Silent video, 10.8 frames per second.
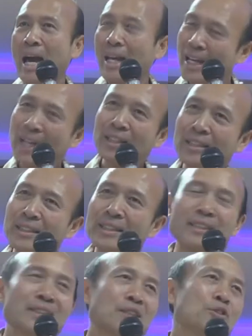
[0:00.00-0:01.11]
And then
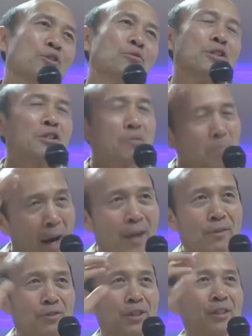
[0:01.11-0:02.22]
you
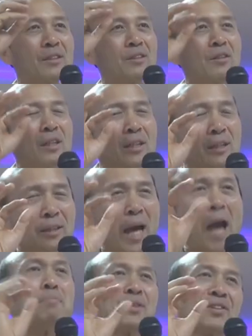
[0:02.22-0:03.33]
respond with
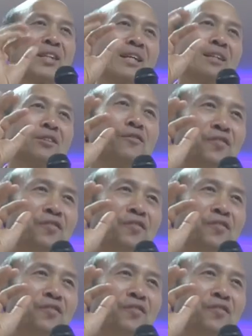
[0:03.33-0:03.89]
empathy. You